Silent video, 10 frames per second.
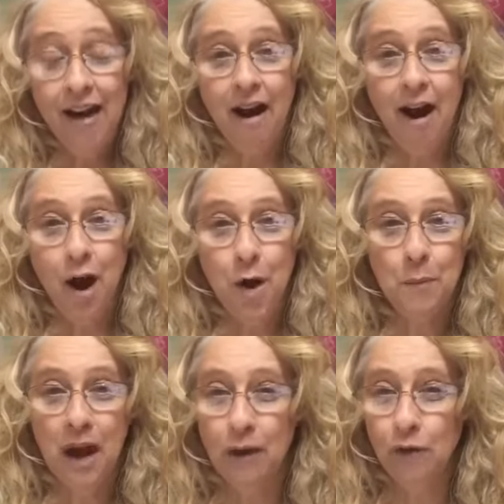um,
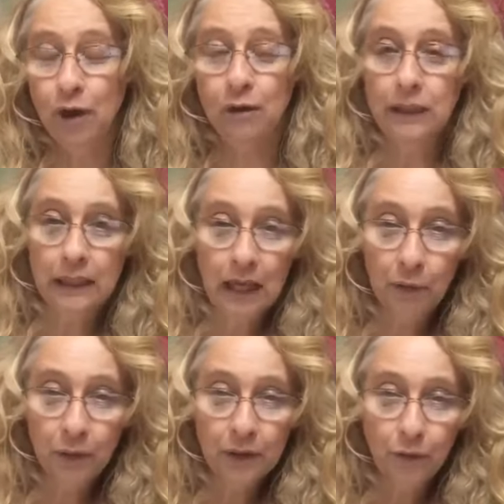I've noticed
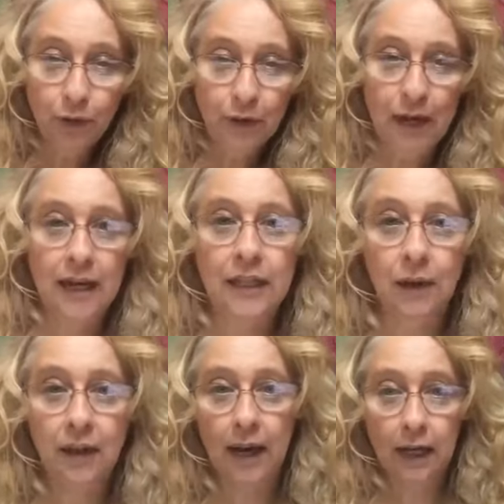several different things, so I
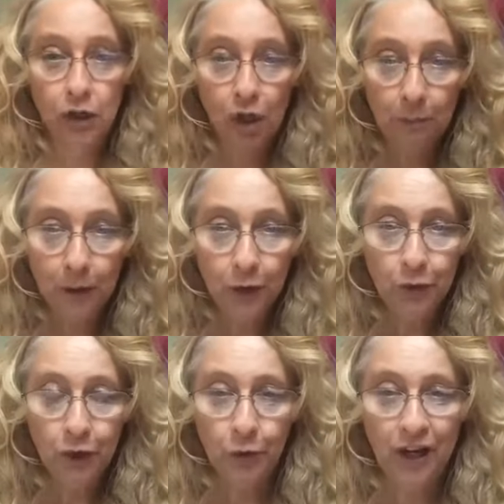thought I'd jump on
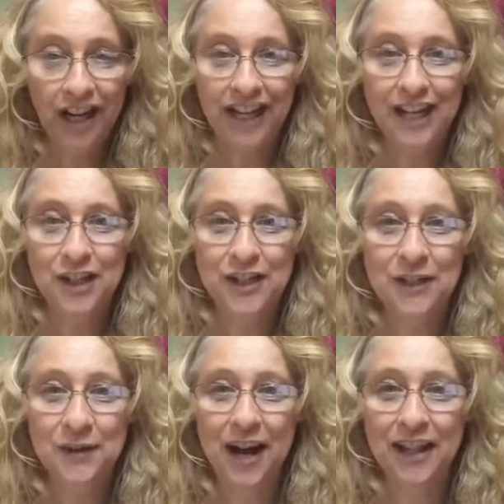real quick and
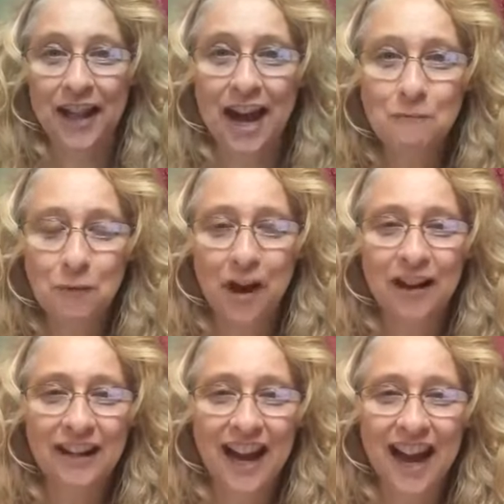do a live
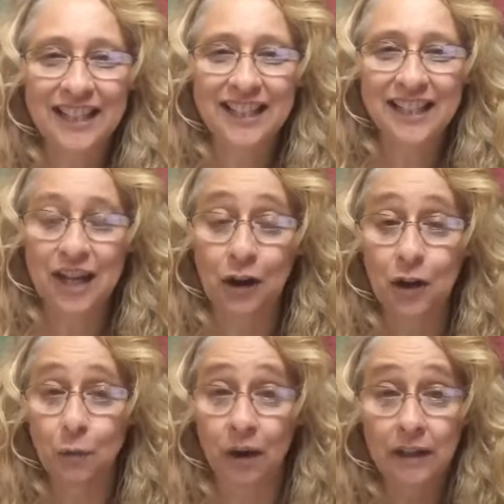broadcast to tell
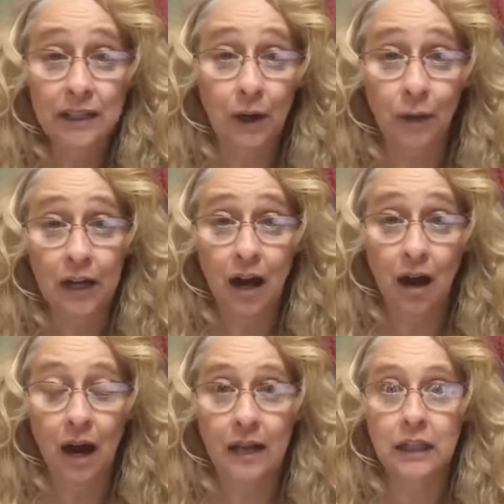you what's going on.